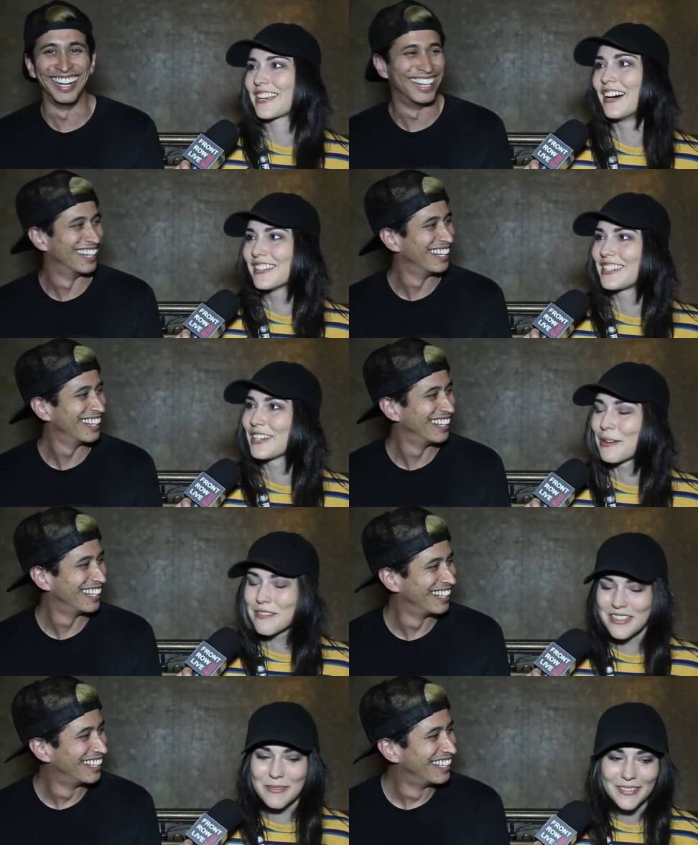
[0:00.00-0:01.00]
Speaker 1: I can't sing
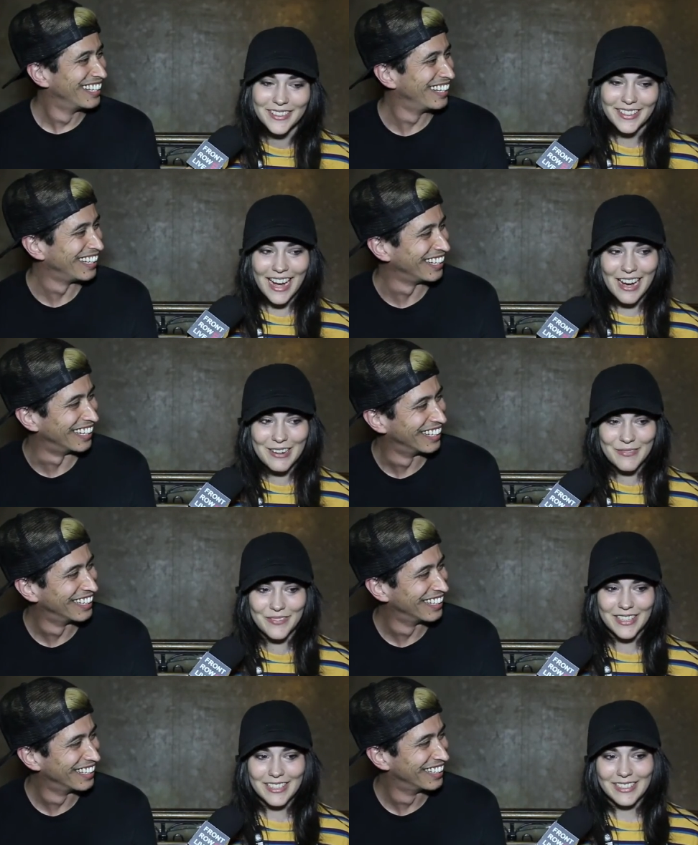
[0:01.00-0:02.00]
over them.
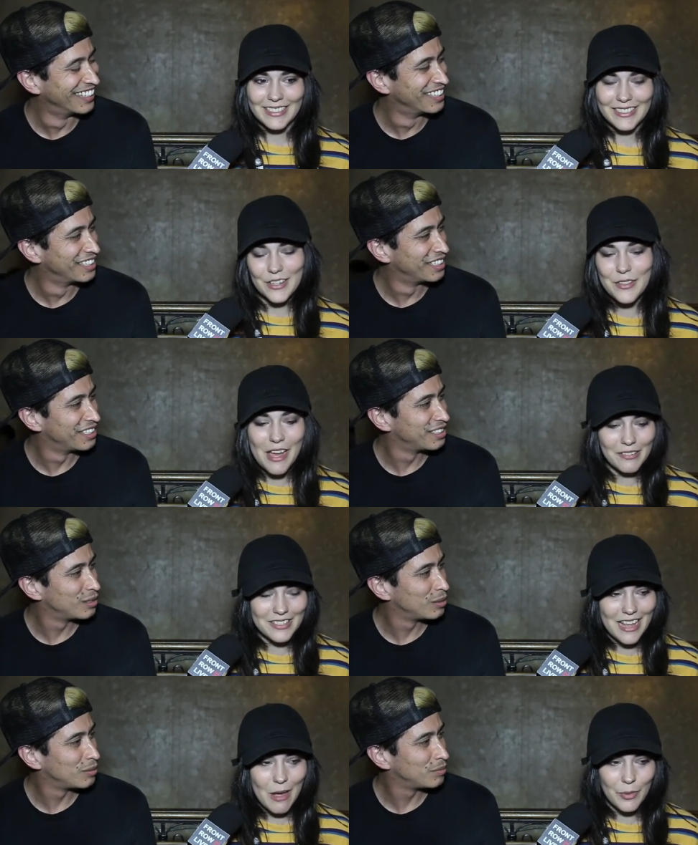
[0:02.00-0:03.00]
Um, so that
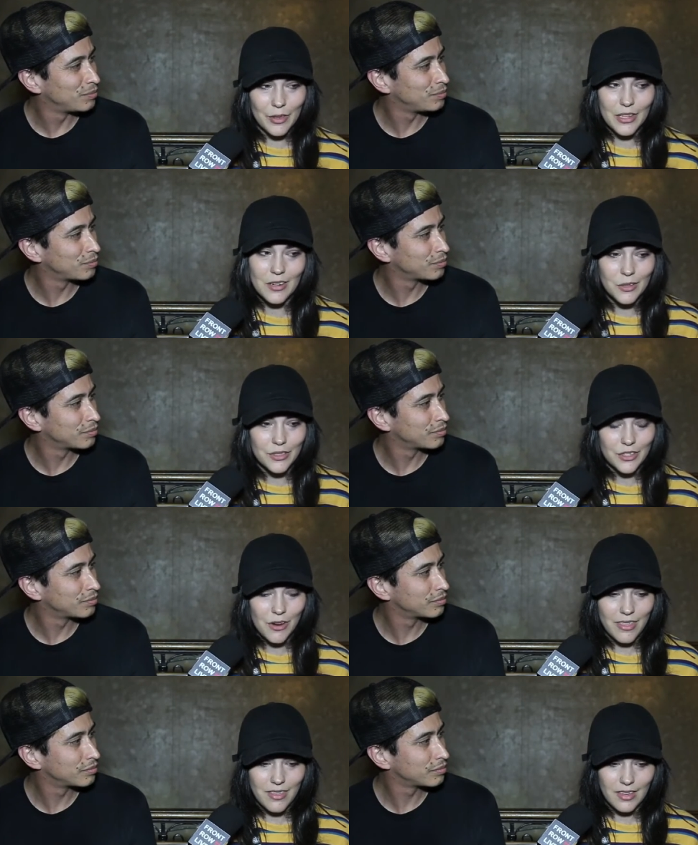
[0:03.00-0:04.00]
was that. But then also,
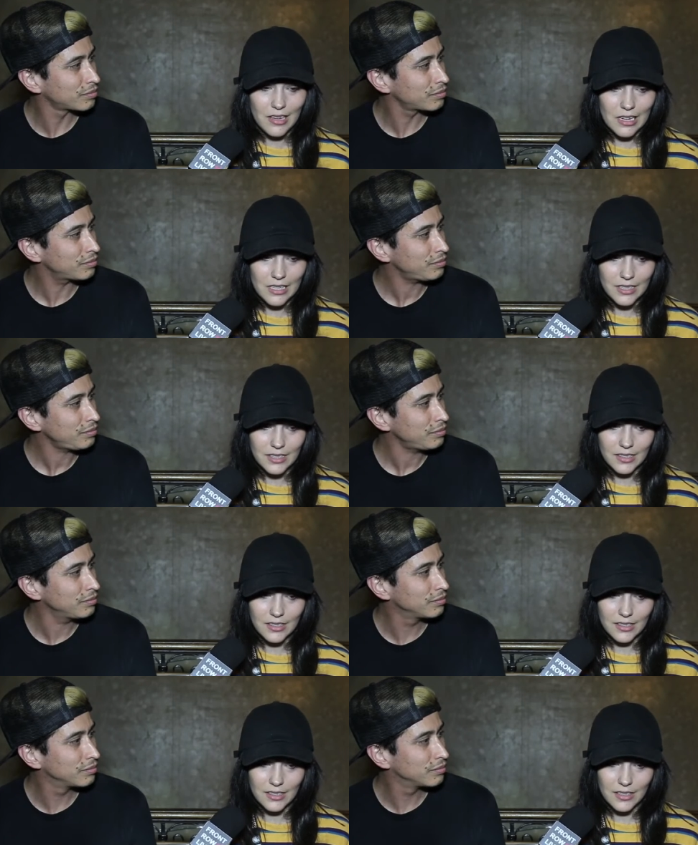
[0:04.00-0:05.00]
I think. Uh,
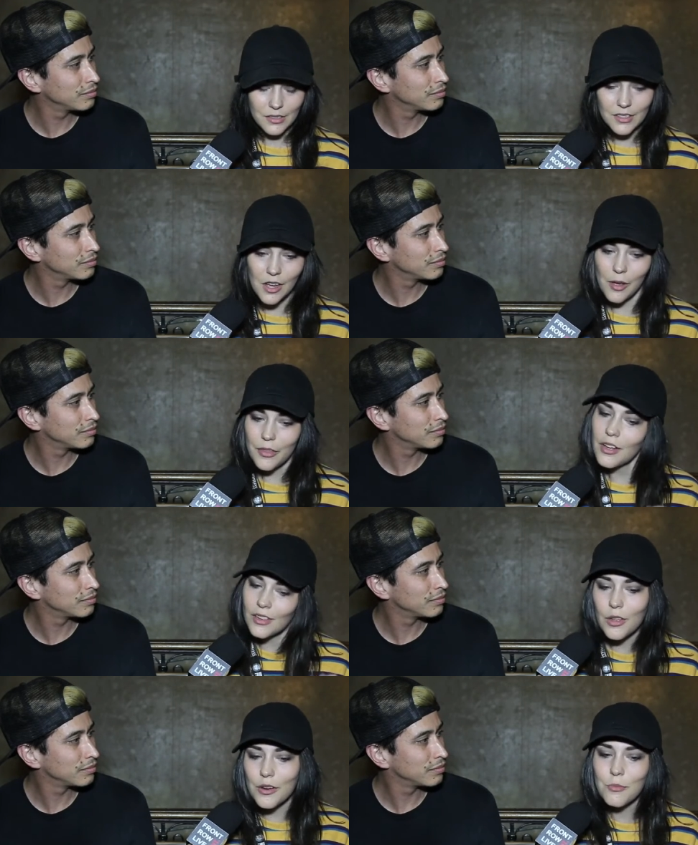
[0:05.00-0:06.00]
there was a, a, lot of
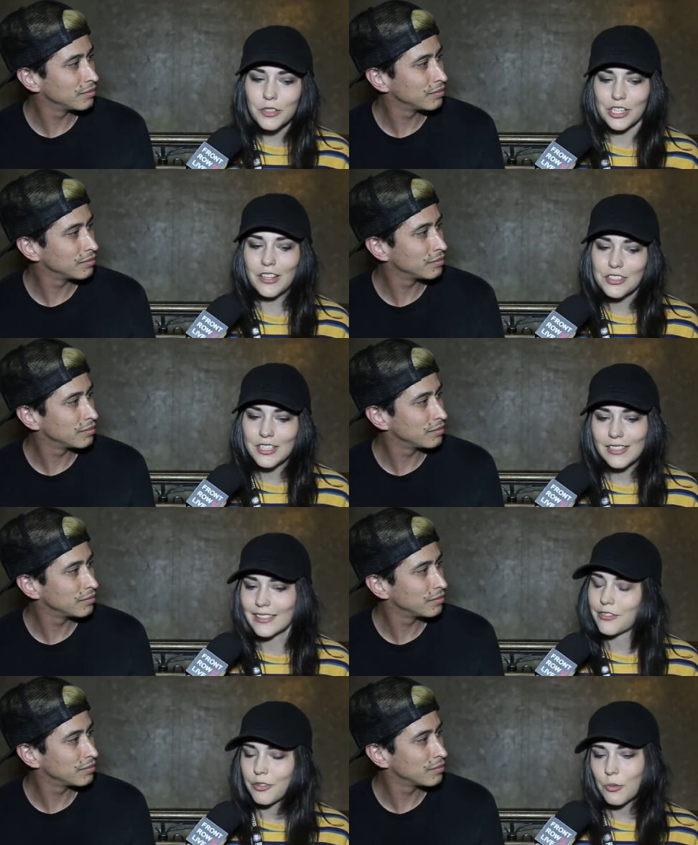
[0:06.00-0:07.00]
them were challenging in
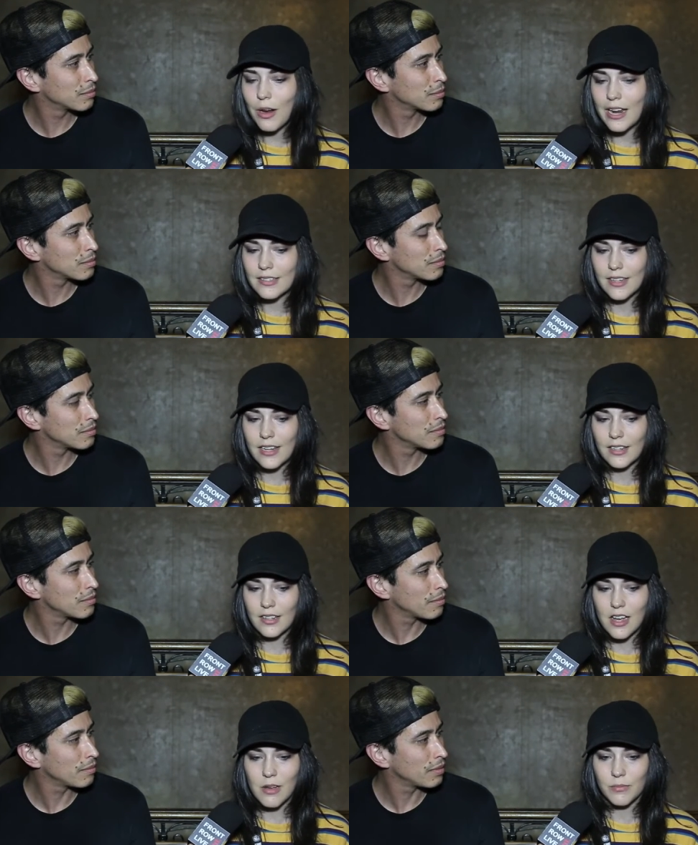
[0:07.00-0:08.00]
like different ways.
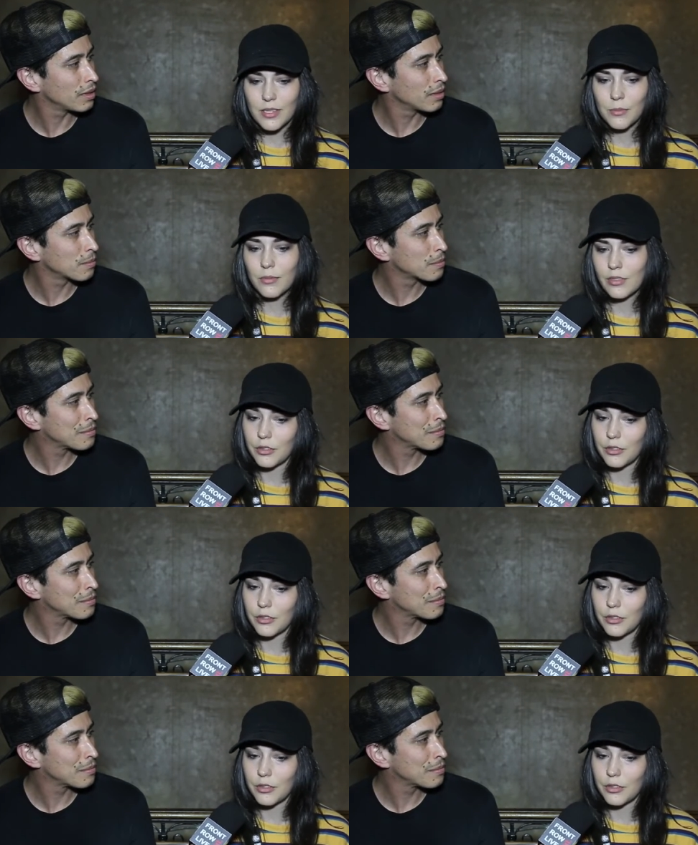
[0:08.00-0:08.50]
Like um, some